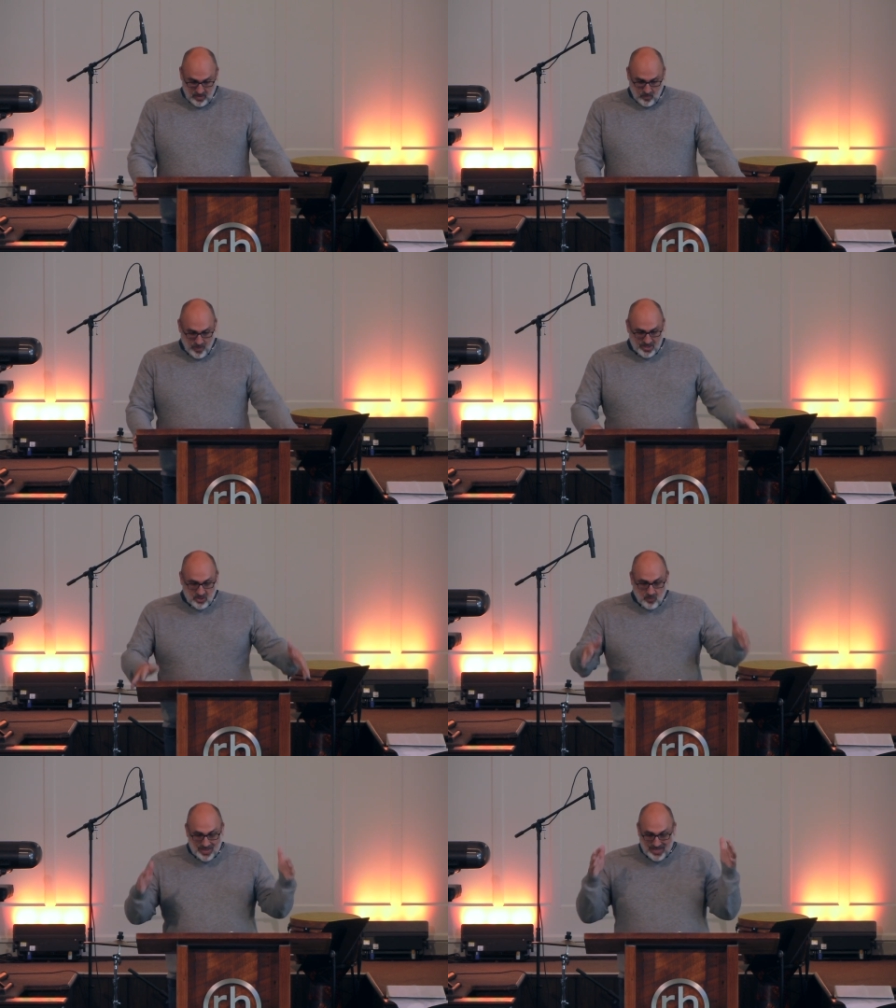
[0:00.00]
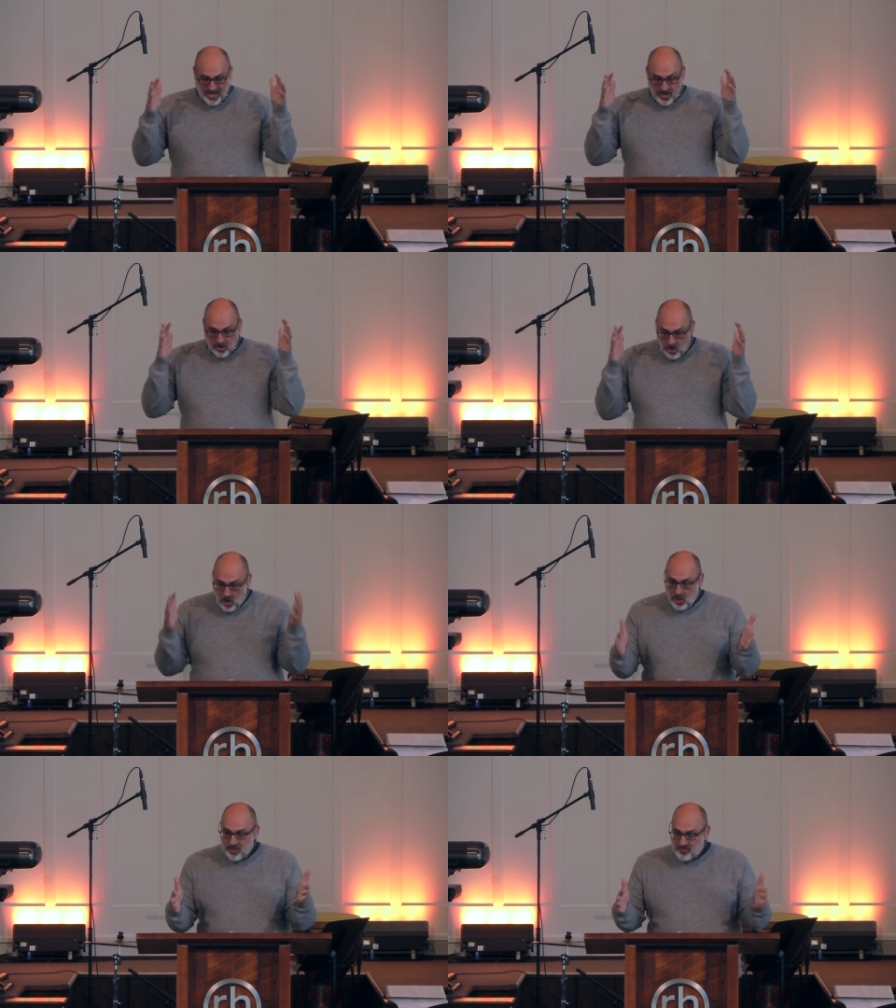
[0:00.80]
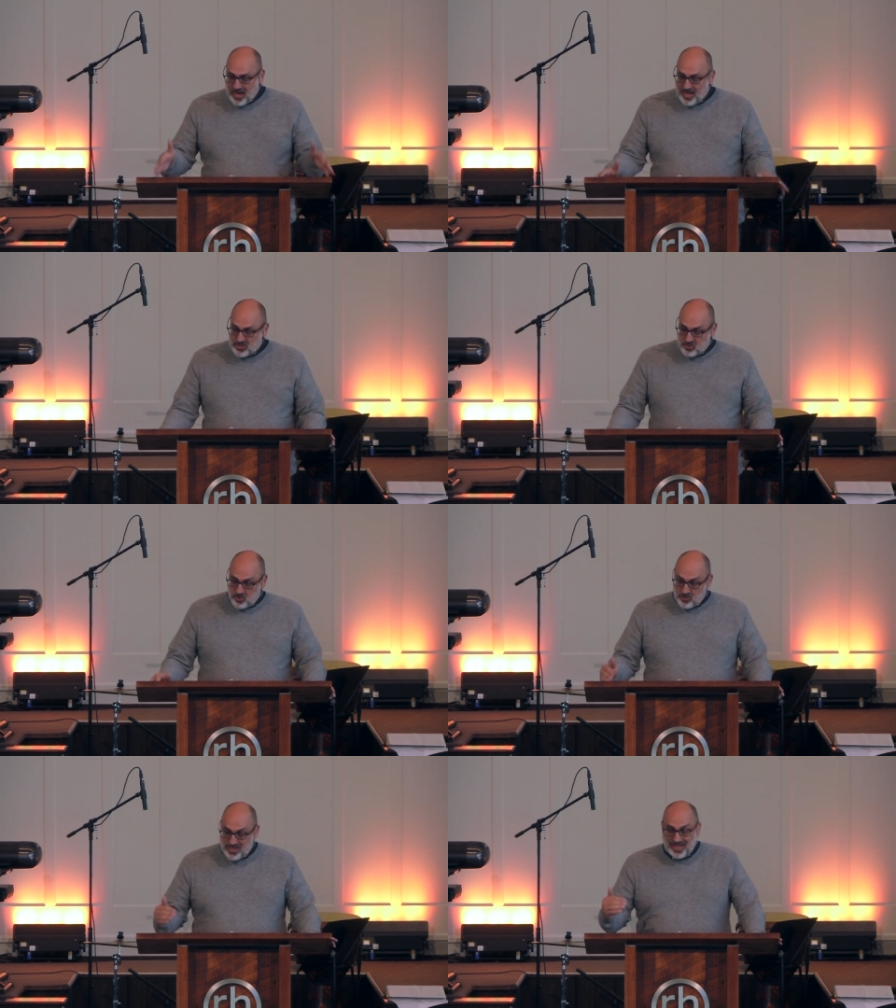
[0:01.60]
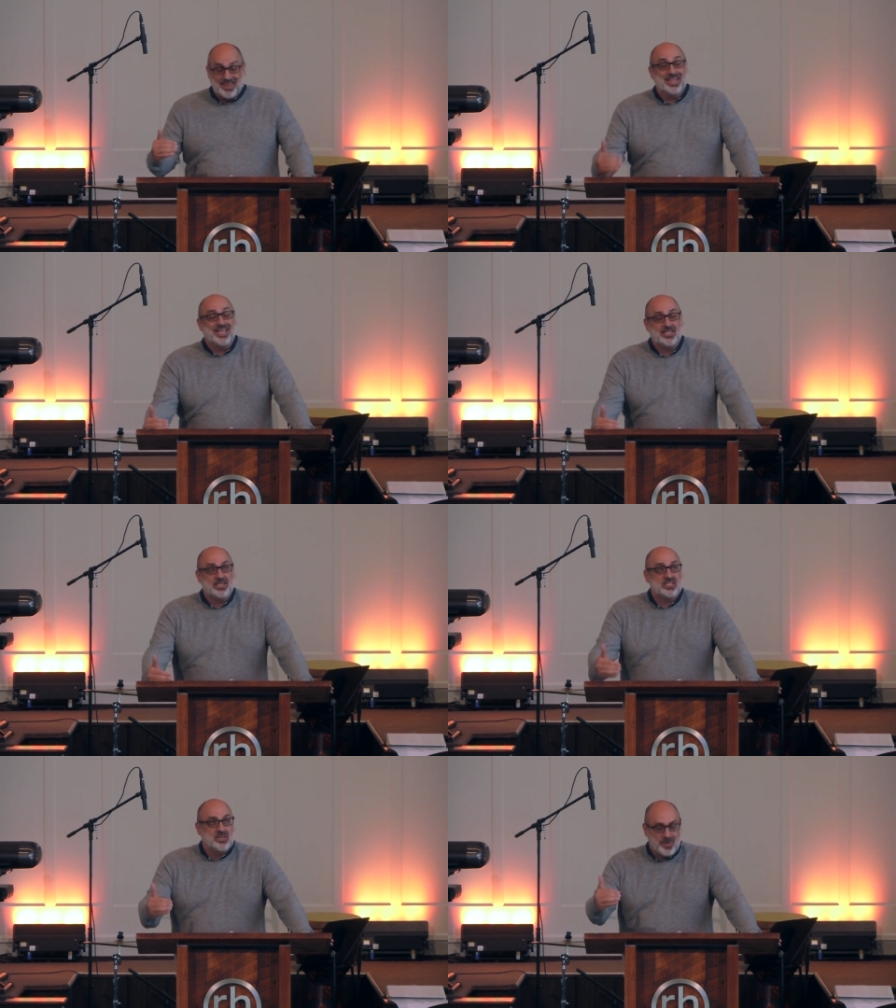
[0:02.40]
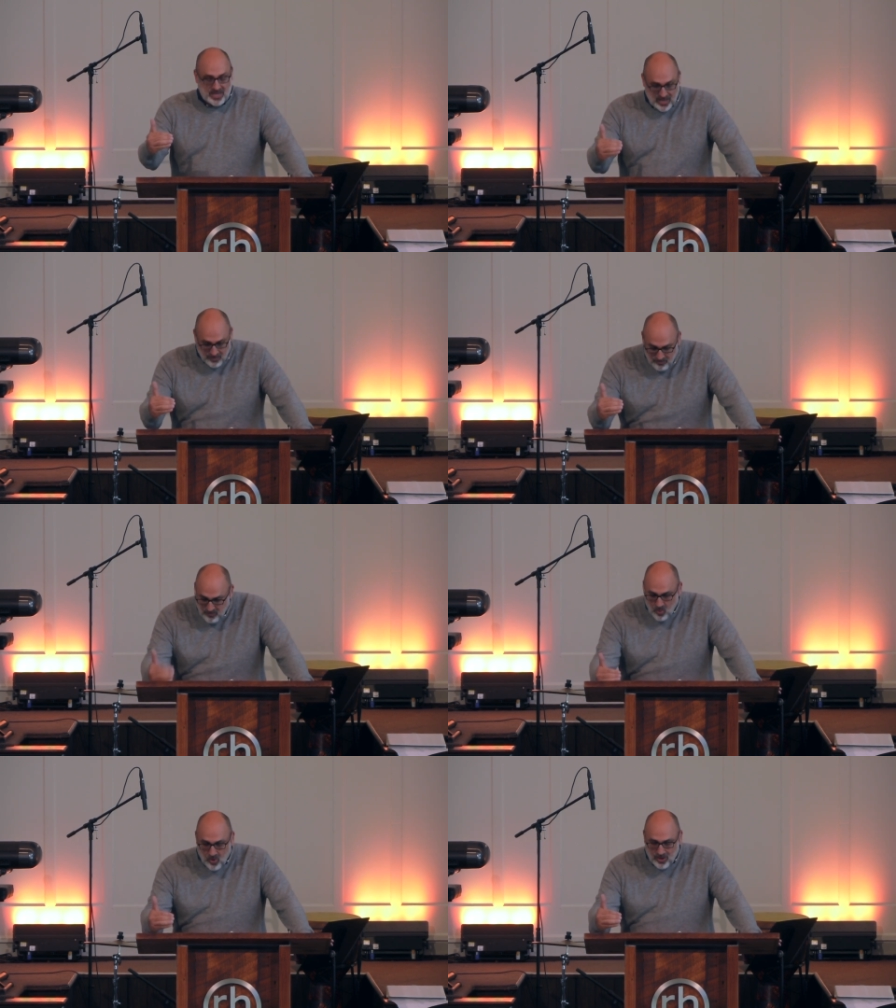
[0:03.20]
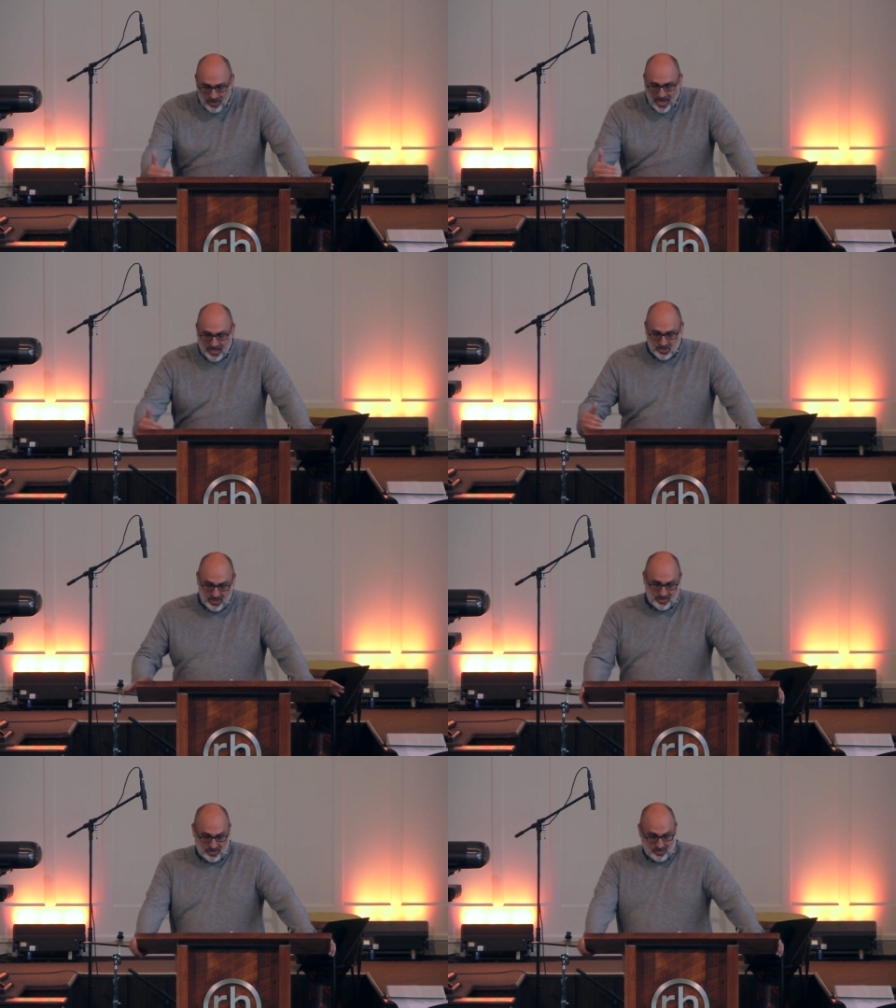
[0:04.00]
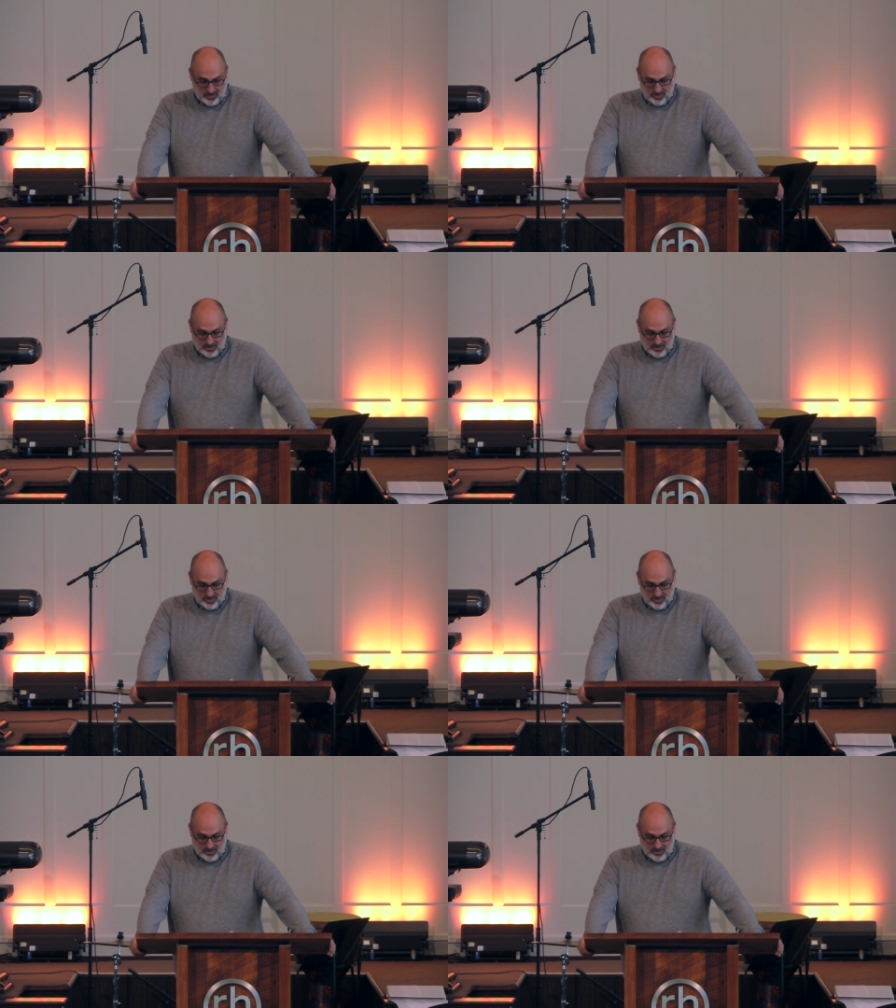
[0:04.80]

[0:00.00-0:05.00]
We should want to hear all of God's truth that leads us to become more like Jesus.